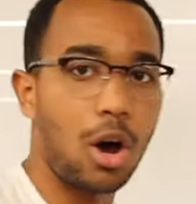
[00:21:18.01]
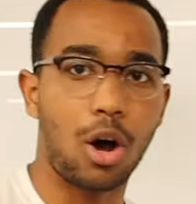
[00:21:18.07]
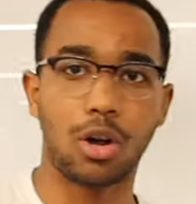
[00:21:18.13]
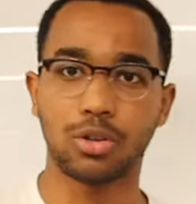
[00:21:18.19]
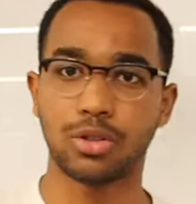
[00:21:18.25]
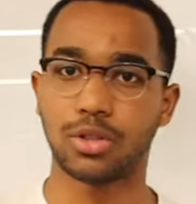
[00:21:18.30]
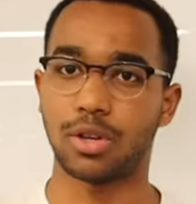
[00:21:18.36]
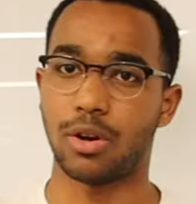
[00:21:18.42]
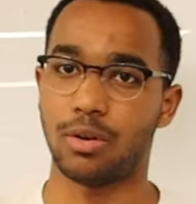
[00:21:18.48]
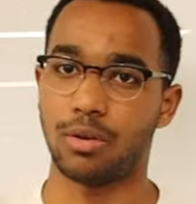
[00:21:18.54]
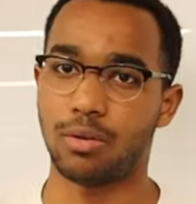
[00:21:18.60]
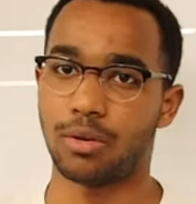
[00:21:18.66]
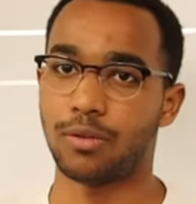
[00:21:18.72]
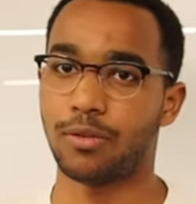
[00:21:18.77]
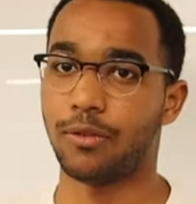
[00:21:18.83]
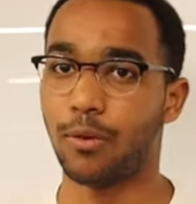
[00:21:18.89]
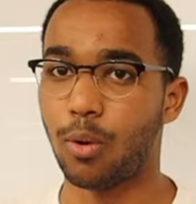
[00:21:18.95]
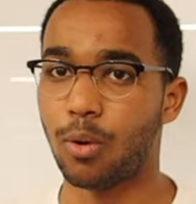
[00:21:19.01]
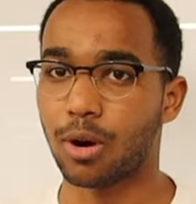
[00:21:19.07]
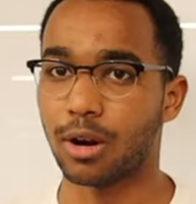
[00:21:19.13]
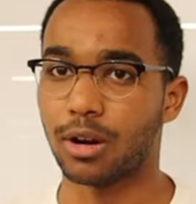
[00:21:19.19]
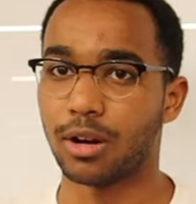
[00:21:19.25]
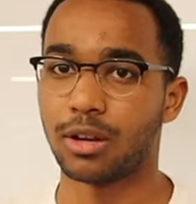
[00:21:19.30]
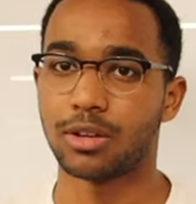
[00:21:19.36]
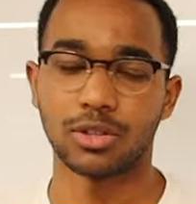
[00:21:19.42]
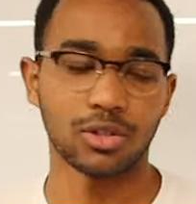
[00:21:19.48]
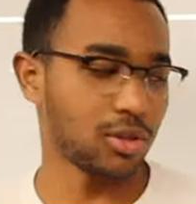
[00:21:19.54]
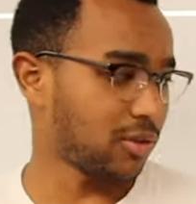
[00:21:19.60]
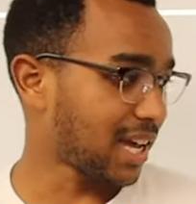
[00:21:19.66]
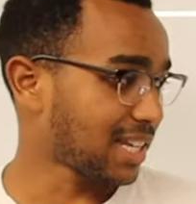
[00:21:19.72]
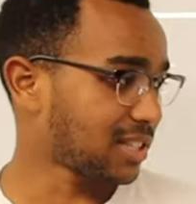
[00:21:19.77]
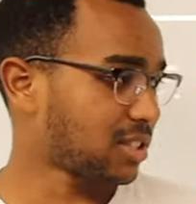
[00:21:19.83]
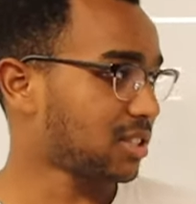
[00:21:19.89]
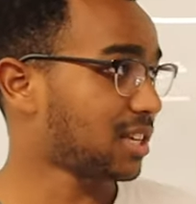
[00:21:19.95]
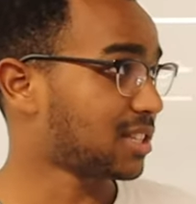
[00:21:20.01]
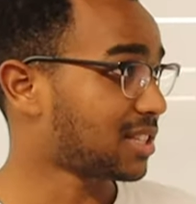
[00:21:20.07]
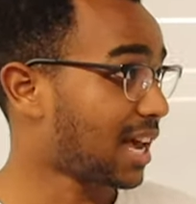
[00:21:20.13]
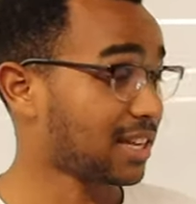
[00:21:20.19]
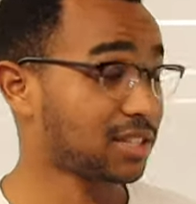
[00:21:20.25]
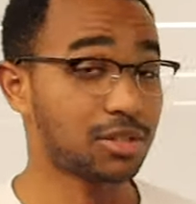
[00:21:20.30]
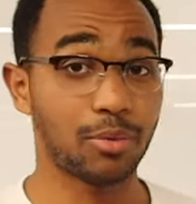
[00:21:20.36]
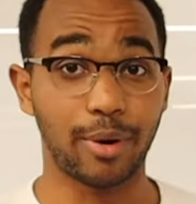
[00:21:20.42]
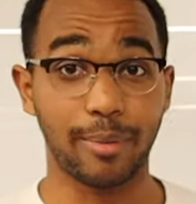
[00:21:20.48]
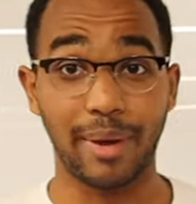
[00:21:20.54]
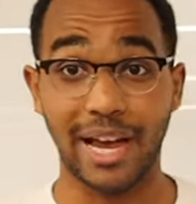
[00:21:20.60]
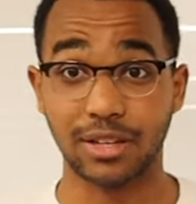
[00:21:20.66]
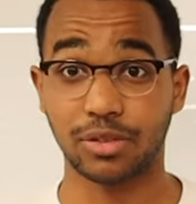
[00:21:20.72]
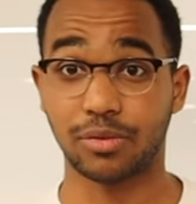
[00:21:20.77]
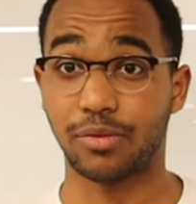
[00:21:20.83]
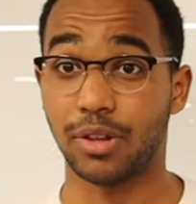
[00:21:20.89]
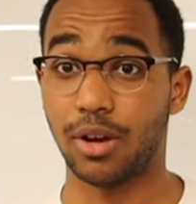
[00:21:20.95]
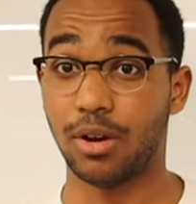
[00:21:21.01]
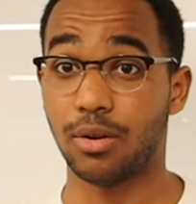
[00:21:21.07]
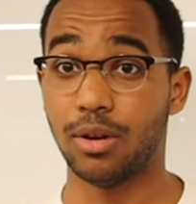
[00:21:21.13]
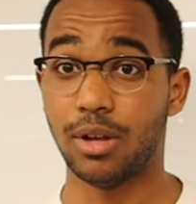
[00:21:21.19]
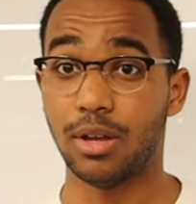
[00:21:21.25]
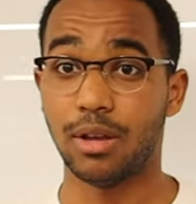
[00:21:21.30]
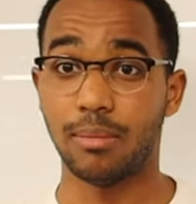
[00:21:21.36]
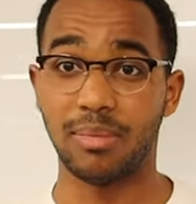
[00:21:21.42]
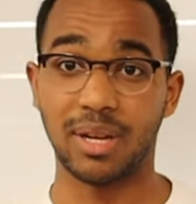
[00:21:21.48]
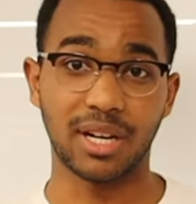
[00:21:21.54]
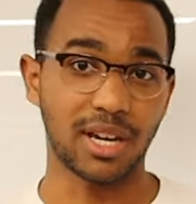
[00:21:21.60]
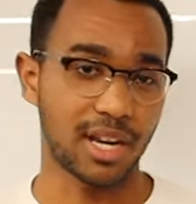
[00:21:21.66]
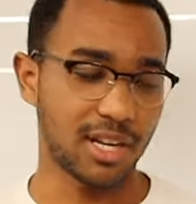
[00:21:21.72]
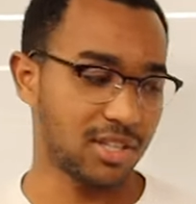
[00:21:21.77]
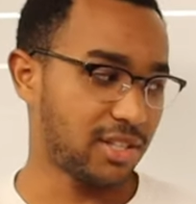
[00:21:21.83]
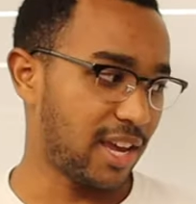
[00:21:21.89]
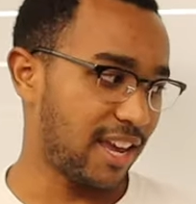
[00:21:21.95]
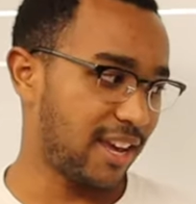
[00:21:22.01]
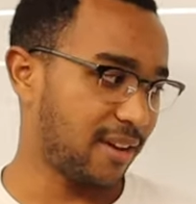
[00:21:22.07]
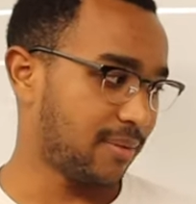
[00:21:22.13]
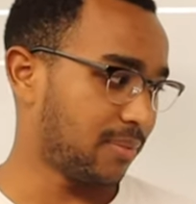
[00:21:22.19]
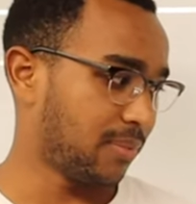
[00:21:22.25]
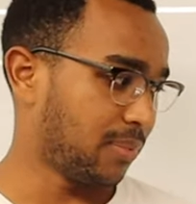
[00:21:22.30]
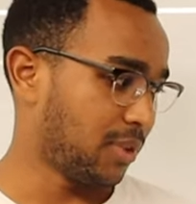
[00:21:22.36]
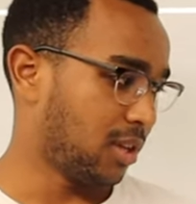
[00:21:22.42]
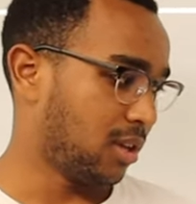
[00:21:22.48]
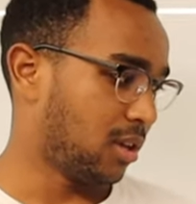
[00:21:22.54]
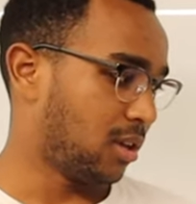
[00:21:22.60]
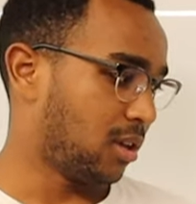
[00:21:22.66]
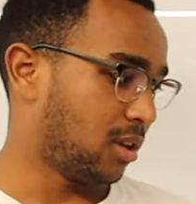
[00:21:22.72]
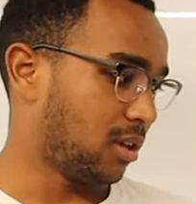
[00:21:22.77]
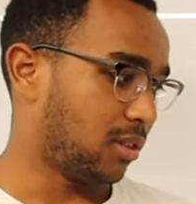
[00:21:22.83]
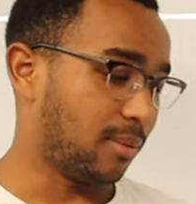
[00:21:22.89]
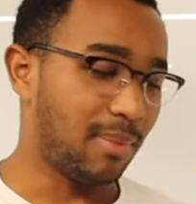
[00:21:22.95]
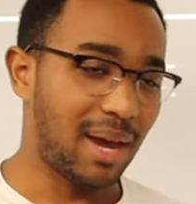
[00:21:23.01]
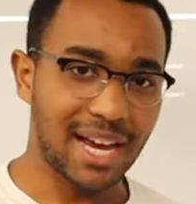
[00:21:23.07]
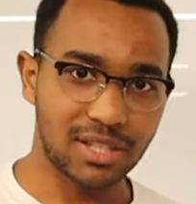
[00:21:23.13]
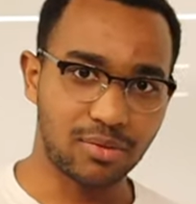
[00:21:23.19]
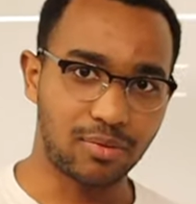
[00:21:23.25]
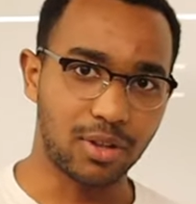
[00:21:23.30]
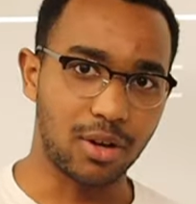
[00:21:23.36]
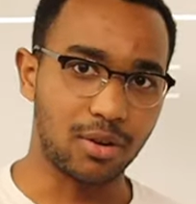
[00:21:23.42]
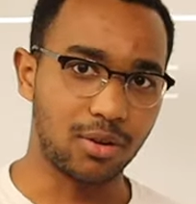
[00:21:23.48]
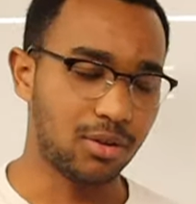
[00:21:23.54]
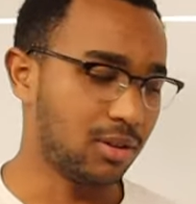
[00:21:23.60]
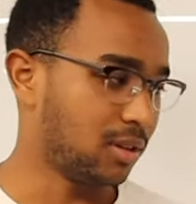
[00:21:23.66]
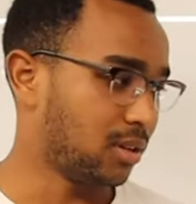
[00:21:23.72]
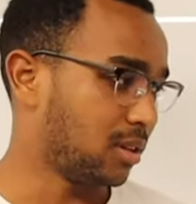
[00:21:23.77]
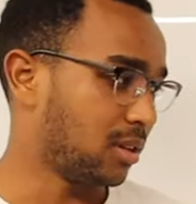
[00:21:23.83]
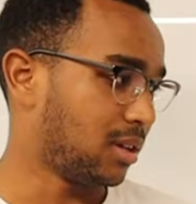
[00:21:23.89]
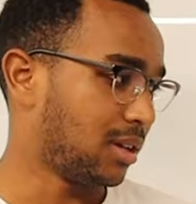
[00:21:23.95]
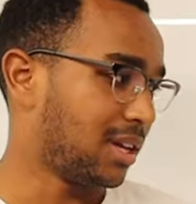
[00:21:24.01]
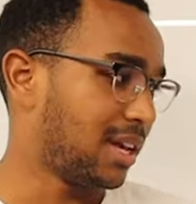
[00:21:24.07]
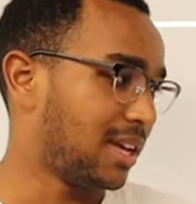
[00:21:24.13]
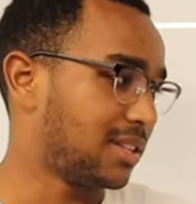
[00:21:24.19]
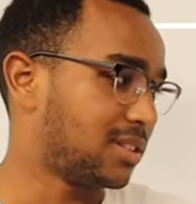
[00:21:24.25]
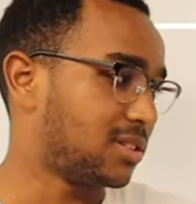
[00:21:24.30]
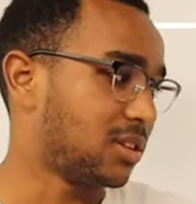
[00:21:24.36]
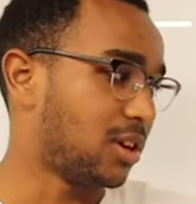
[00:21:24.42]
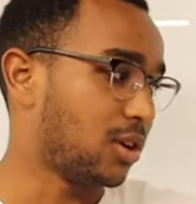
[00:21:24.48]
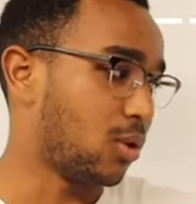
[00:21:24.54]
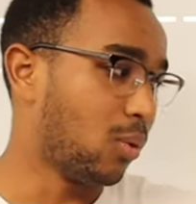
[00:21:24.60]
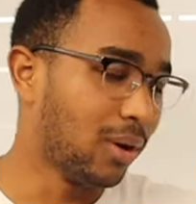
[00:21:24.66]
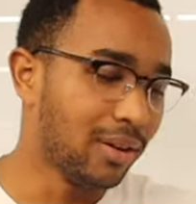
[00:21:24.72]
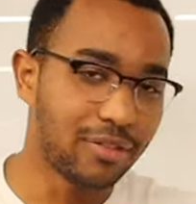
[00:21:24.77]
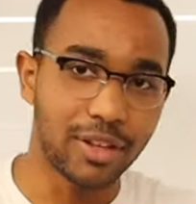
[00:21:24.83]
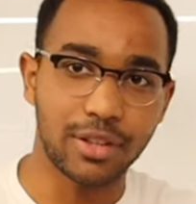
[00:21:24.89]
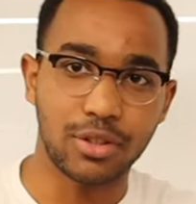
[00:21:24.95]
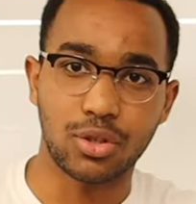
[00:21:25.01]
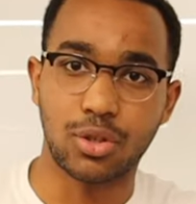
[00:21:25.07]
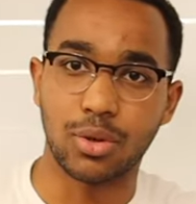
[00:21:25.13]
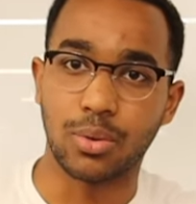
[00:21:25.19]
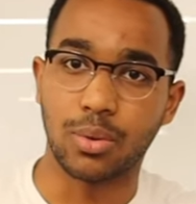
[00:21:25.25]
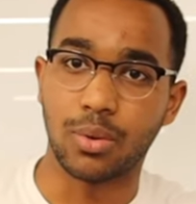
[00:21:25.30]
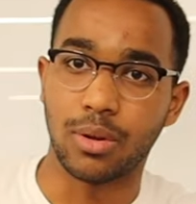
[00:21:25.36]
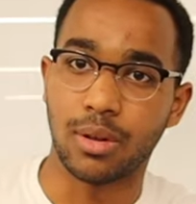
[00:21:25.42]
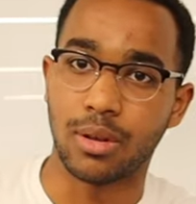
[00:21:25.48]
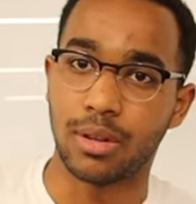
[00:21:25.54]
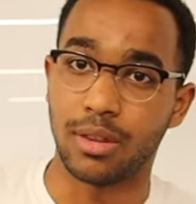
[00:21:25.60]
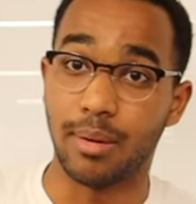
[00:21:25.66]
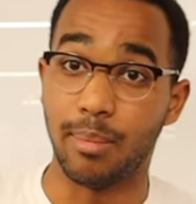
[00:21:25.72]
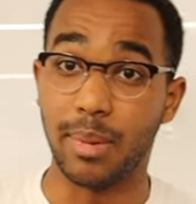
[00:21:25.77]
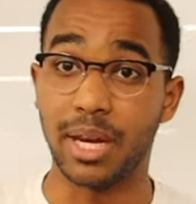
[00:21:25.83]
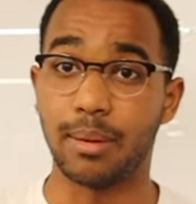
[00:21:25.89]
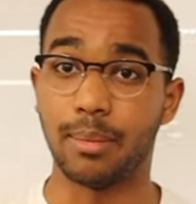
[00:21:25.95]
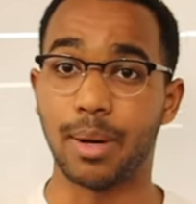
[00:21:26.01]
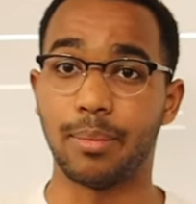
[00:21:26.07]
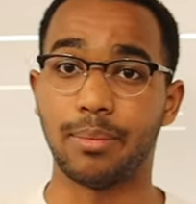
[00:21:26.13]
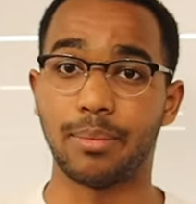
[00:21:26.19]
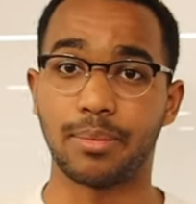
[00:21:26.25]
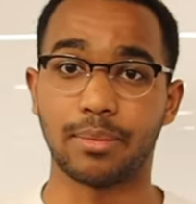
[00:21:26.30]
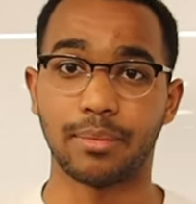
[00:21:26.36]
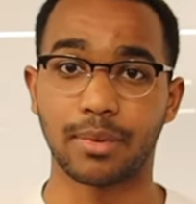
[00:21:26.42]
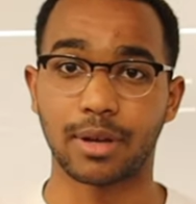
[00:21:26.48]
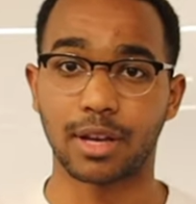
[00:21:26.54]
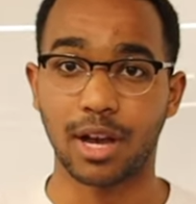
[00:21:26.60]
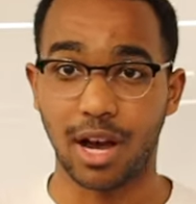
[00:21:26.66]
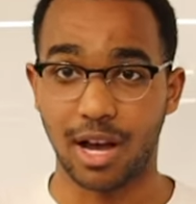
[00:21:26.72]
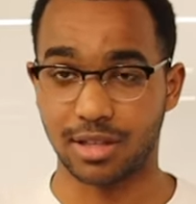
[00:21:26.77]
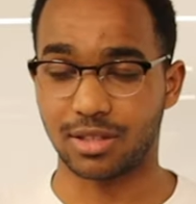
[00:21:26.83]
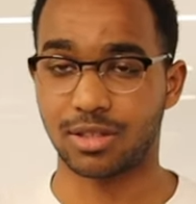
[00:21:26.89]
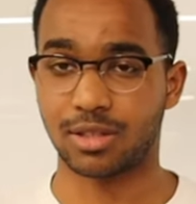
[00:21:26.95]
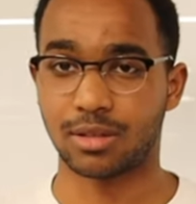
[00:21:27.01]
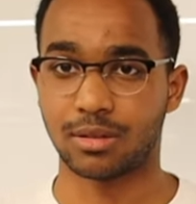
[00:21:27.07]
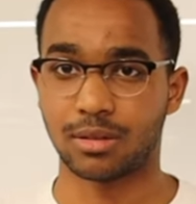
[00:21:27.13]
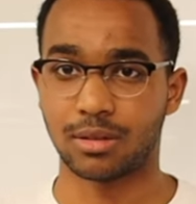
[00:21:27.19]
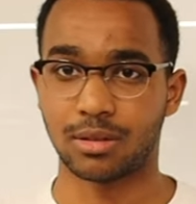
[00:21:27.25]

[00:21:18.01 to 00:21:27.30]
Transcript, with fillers: also 4. So that's exactly what max flow min cut is saying. The max flow is equivalent to the minimum cut,